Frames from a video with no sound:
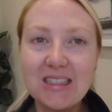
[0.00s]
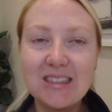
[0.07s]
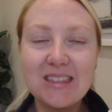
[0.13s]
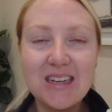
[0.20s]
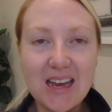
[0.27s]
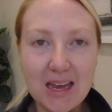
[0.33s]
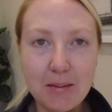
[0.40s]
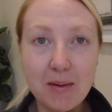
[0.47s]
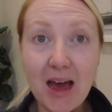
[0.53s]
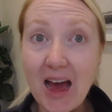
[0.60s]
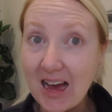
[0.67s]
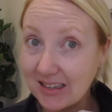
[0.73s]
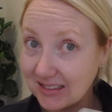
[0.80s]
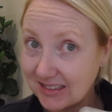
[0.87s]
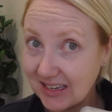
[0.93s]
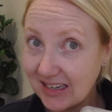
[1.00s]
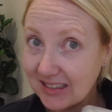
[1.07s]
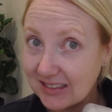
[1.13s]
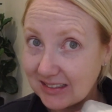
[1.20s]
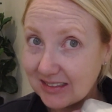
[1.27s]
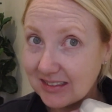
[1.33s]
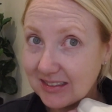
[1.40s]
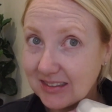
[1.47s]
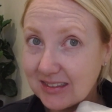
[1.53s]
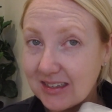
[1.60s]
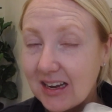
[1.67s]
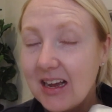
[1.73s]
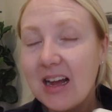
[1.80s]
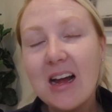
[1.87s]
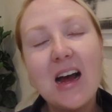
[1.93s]
is Team Asics.
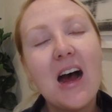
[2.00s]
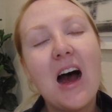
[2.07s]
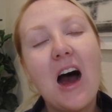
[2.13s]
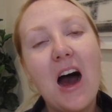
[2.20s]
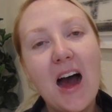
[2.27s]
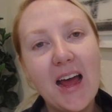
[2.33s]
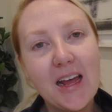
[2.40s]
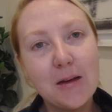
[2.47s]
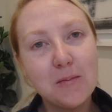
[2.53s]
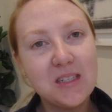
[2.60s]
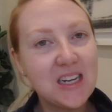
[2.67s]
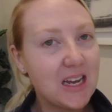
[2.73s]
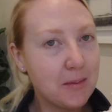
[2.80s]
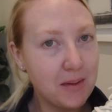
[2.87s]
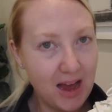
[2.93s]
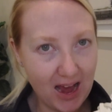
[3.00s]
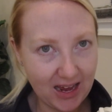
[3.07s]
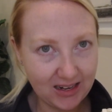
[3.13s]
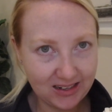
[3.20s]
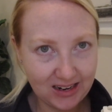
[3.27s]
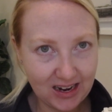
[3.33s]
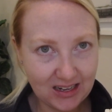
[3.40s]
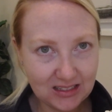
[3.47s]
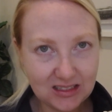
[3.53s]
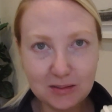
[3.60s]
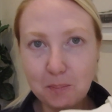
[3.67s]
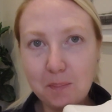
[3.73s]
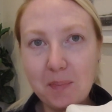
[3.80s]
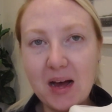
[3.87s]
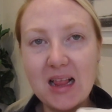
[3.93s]
I am Team
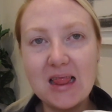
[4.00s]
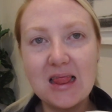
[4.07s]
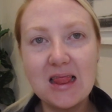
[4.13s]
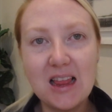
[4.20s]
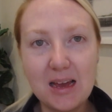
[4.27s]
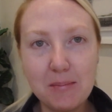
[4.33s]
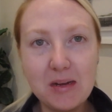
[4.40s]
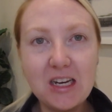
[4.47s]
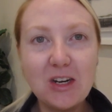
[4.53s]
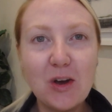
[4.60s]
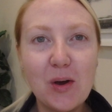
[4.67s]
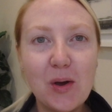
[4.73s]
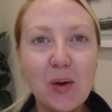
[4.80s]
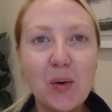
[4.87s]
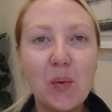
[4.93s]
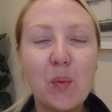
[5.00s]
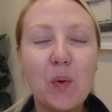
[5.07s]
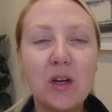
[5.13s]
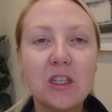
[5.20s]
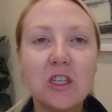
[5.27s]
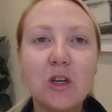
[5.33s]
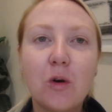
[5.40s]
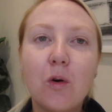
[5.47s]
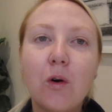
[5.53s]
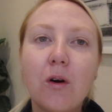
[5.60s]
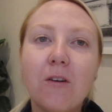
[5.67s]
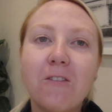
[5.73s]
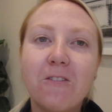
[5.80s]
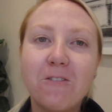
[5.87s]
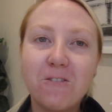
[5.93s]
Adidas, but let me know what
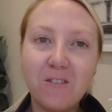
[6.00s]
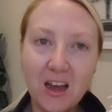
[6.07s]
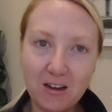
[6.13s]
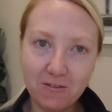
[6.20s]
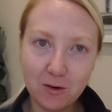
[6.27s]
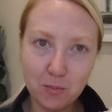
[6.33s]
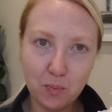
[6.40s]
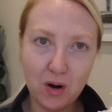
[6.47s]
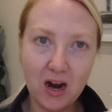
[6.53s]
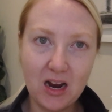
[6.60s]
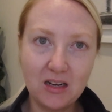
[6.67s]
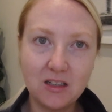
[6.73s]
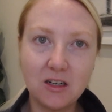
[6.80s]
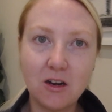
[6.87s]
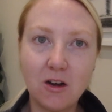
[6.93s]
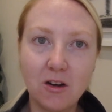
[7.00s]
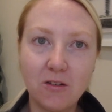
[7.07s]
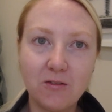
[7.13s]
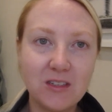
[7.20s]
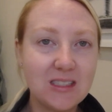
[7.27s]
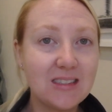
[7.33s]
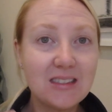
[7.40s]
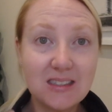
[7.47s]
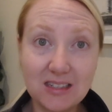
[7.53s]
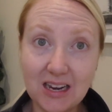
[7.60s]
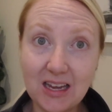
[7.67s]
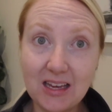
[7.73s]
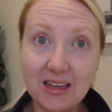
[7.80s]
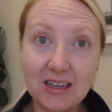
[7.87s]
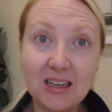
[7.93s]
your favorite brand of
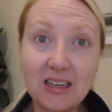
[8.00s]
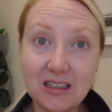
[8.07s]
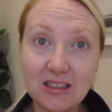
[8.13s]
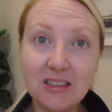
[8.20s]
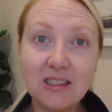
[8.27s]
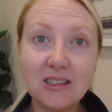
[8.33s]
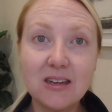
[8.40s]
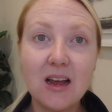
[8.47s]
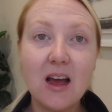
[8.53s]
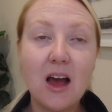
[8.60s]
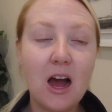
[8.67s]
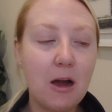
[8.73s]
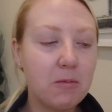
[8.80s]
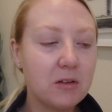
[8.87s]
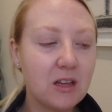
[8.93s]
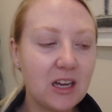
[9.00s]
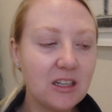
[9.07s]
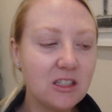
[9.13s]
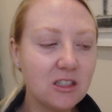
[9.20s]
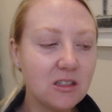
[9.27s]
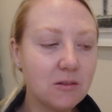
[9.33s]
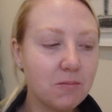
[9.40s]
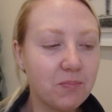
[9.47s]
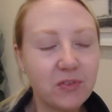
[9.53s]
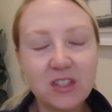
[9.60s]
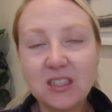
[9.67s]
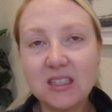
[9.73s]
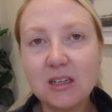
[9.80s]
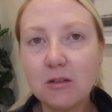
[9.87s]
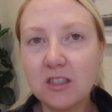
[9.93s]
sneaker is. I would like to
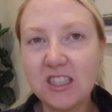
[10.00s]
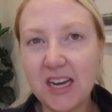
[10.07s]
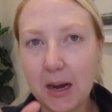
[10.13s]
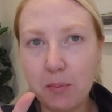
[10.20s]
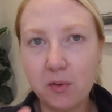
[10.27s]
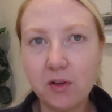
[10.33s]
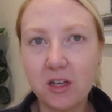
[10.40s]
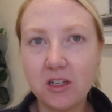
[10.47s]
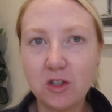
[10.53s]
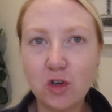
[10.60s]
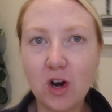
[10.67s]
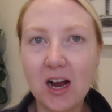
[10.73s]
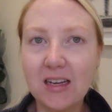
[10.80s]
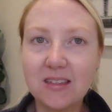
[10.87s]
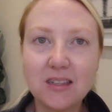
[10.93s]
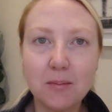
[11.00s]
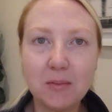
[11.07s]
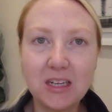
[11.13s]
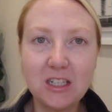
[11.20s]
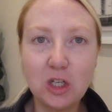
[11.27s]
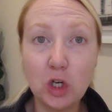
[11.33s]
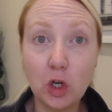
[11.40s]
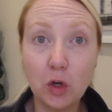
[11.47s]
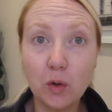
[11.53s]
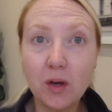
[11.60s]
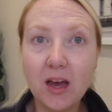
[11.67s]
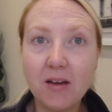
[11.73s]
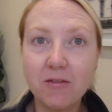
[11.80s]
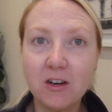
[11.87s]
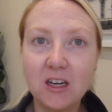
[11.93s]
still dabble and try something new
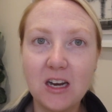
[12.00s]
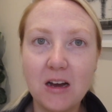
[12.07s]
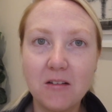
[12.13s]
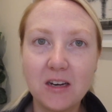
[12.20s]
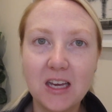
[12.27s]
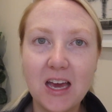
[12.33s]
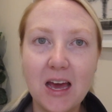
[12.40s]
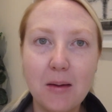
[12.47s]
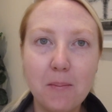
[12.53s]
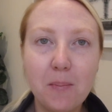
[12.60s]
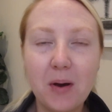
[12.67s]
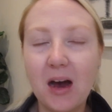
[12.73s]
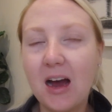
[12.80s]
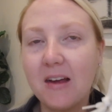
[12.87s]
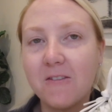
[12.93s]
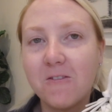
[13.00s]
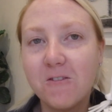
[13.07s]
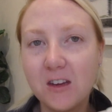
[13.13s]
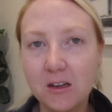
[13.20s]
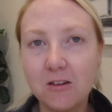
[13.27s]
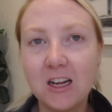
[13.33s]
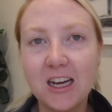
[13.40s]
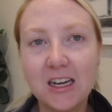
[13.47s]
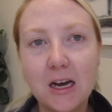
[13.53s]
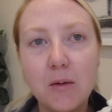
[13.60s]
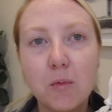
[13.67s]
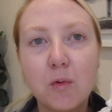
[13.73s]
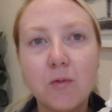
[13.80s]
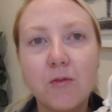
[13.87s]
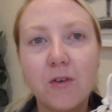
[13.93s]
every now and again, but I feel like I
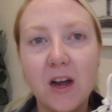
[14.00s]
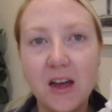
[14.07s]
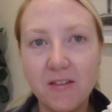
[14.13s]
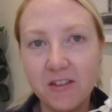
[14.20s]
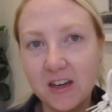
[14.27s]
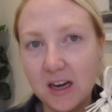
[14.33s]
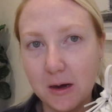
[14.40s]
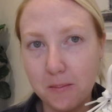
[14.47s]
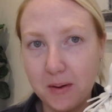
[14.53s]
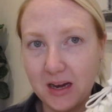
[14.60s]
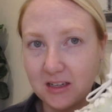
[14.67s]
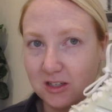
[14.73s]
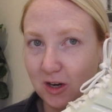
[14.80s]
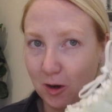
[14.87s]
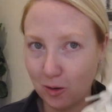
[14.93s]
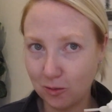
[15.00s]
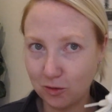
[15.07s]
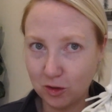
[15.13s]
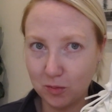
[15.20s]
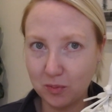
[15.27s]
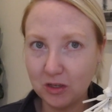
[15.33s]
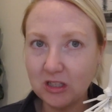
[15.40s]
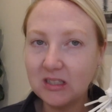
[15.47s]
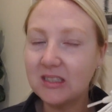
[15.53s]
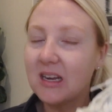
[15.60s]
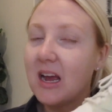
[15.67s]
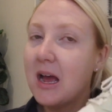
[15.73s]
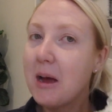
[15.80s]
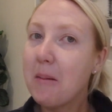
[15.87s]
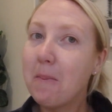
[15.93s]
will forever come back to UltraBoost.
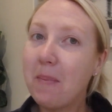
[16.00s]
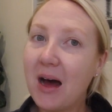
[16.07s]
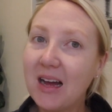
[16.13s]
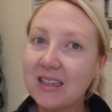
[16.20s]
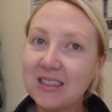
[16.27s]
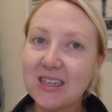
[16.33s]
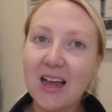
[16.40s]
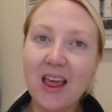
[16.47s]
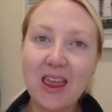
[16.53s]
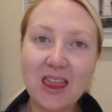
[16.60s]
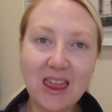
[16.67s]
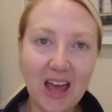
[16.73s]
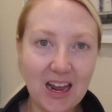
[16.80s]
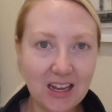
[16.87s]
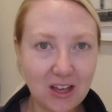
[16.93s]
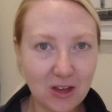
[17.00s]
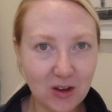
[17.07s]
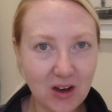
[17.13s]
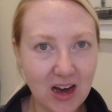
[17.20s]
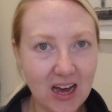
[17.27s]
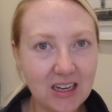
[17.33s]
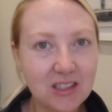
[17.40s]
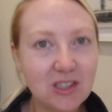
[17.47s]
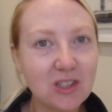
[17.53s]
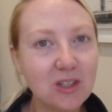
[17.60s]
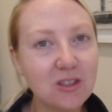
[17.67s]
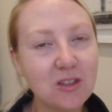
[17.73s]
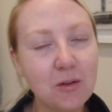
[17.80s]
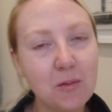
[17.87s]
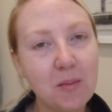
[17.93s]
But thank you guys
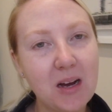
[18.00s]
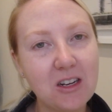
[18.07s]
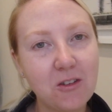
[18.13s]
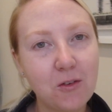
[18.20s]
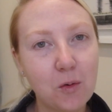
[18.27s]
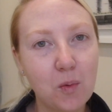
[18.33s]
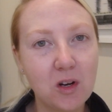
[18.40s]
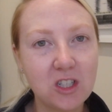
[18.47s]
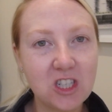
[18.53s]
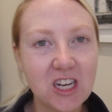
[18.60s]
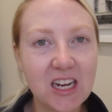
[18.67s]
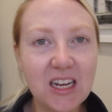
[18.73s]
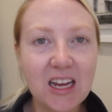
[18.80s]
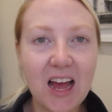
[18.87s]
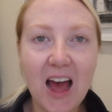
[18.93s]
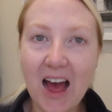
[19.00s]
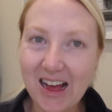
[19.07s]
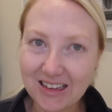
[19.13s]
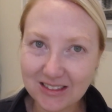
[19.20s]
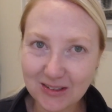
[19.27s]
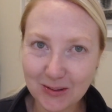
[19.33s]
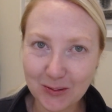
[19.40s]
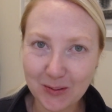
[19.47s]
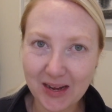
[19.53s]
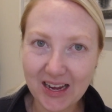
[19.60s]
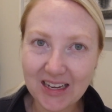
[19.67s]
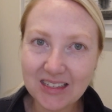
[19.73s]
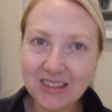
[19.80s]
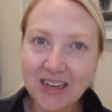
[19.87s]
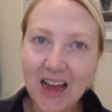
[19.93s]
so much for watching, as
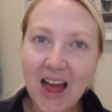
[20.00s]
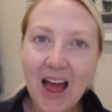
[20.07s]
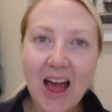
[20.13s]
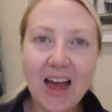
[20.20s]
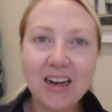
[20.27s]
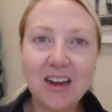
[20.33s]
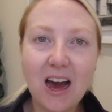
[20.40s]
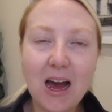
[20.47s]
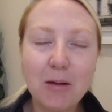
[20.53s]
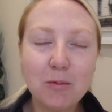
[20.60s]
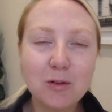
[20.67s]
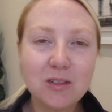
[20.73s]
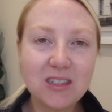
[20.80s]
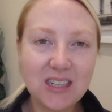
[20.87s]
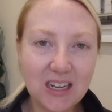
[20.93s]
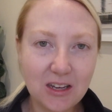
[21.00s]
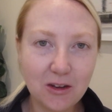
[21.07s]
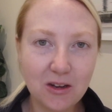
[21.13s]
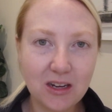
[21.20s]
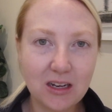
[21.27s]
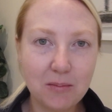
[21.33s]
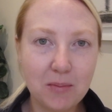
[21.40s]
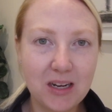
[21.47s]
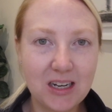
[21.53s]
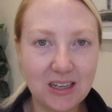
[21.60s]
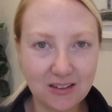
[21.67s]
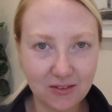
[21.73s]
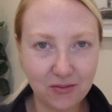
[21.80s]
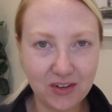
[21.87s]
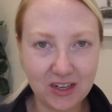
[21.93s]
always, and I will see you in my
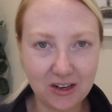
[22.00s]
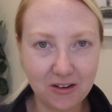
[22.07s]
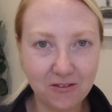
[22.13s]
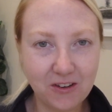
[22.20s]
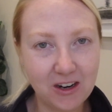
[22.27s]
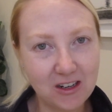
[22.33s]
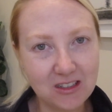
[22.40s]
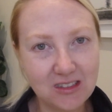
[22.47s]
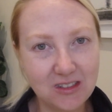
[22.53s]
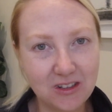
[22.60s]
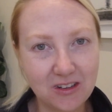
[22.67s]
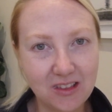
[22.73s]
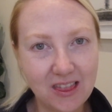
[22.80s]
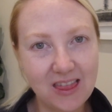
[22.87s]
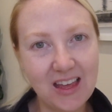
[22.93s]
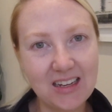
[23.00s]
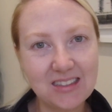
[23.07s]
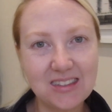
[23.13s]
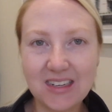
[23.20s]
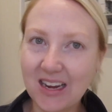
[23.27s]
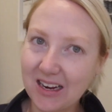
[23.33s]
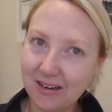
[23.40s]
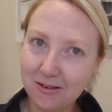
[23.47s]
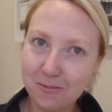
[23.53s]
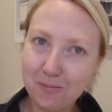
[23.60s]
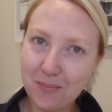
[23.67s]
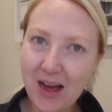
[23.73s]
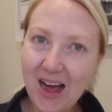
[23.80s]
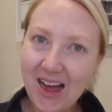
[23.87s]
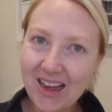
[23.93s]
next video very soon. Thanks again.
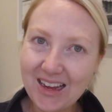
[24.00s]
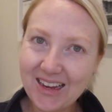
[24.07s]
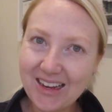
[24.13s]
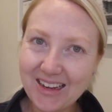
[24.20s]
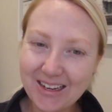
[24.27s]
Bye!